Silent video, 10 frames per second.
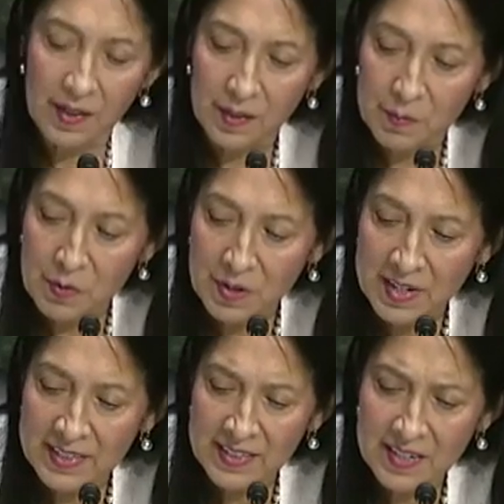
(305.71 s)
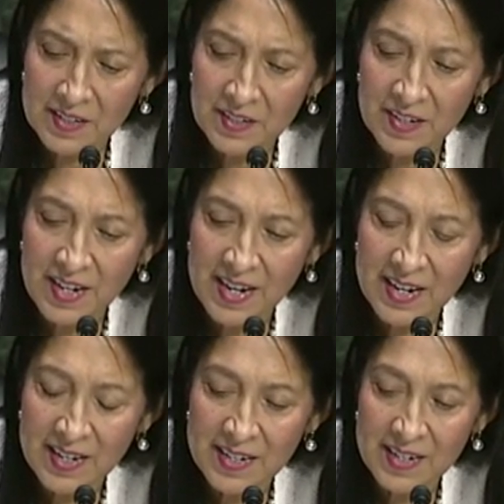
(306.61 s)
Good morning, Senator,
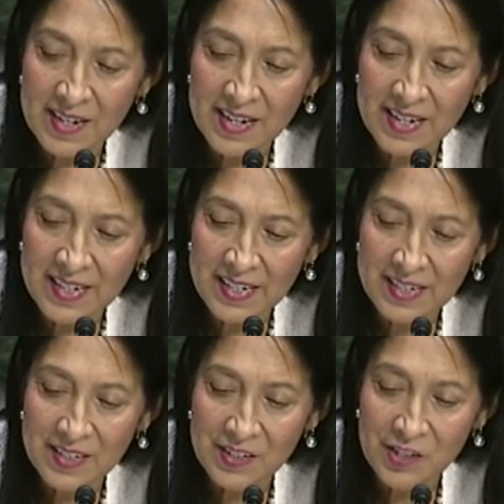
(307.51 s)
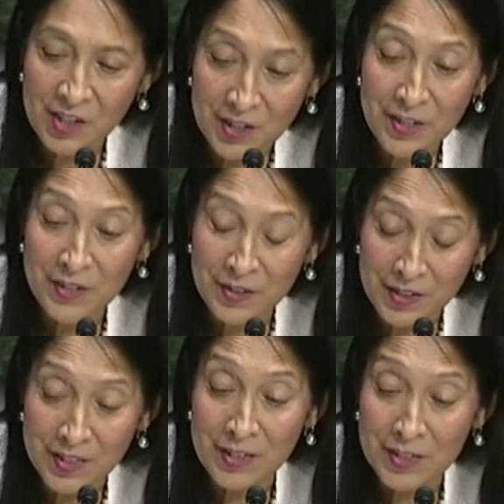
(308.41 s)
and I share your
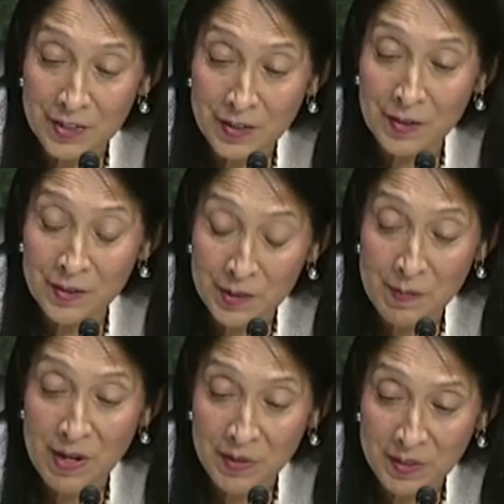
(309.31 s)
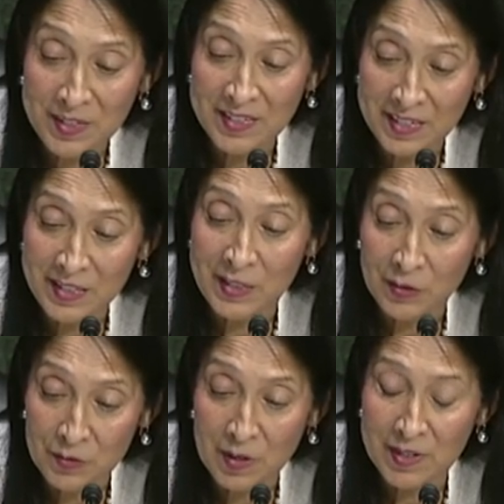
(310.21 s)
concerns about these illegal
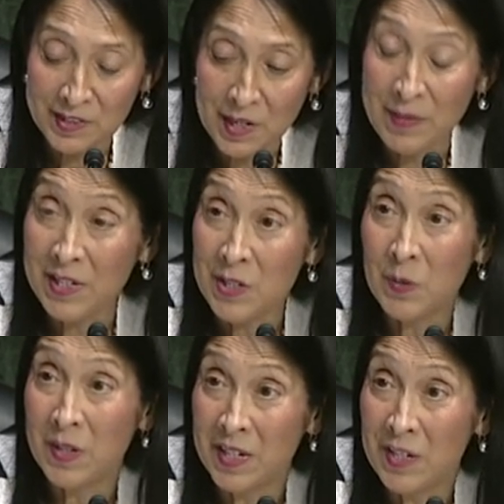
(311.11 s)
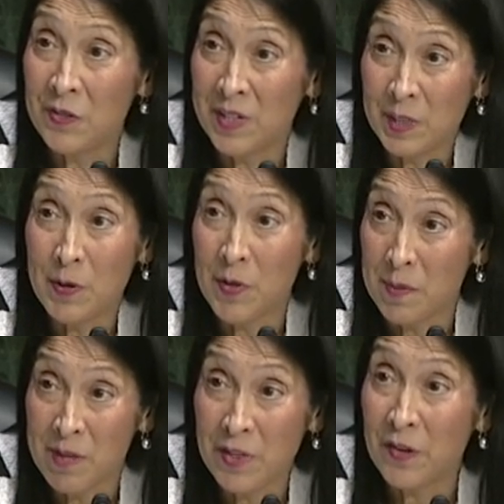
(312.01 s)
drugs coming into our country as both a
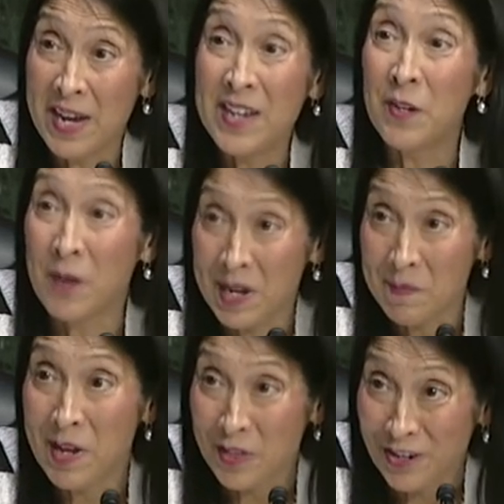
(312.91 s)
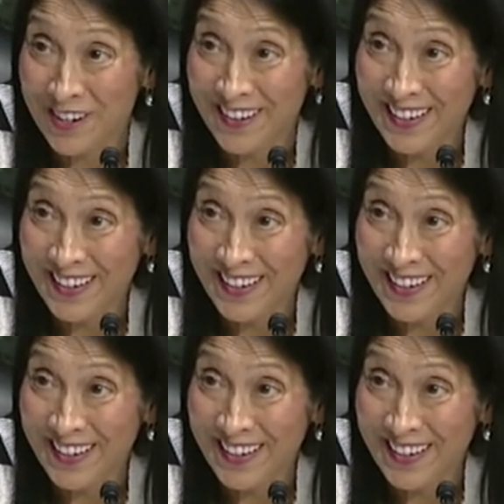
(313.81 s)
mother and a grandmother.